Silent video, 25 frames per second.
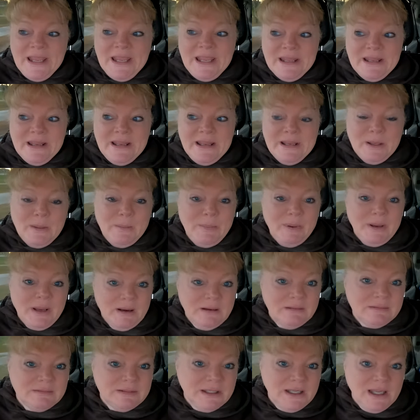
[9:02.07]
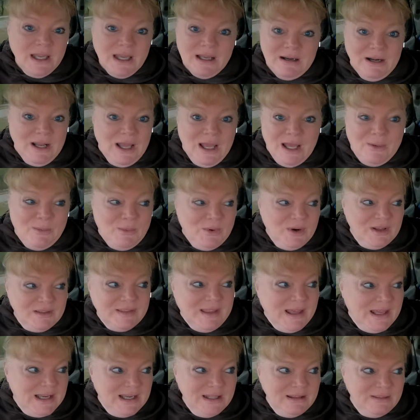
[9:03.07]
and apparently I don't know how to work
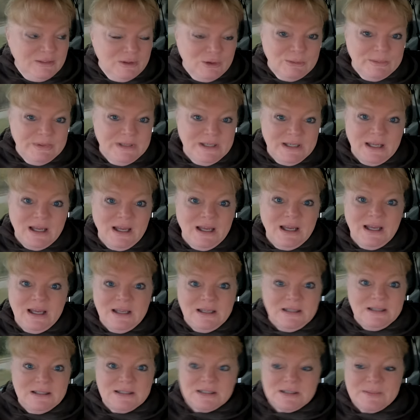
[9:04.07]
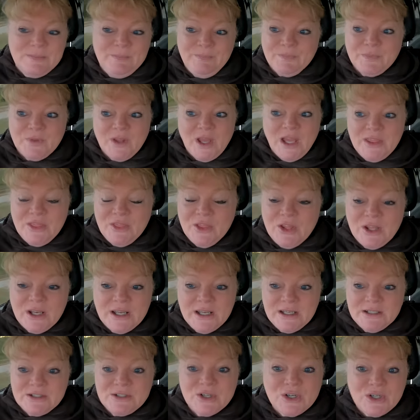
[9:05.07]
that either, because I thought
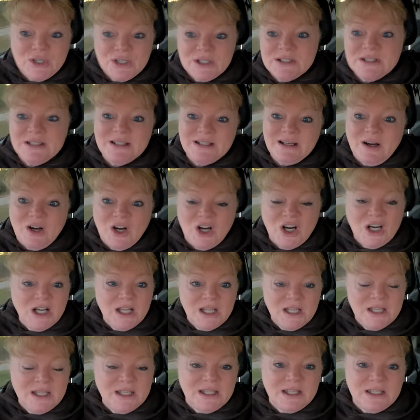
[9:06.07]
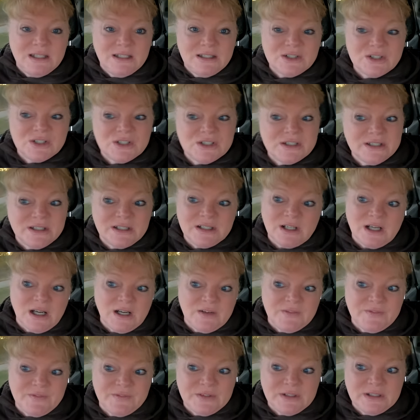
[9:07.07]
I turned it on and turned it
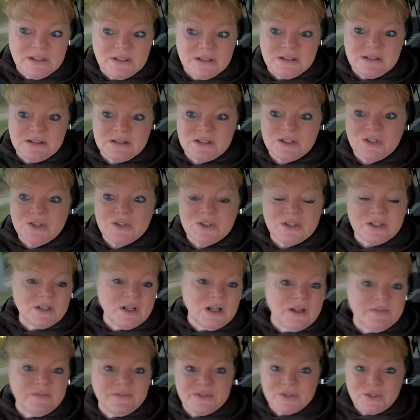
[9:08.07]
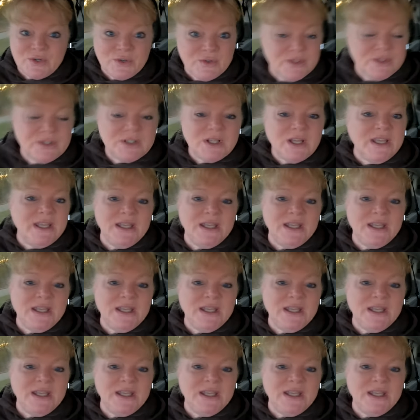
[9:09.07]
off and turned it off and turned it on.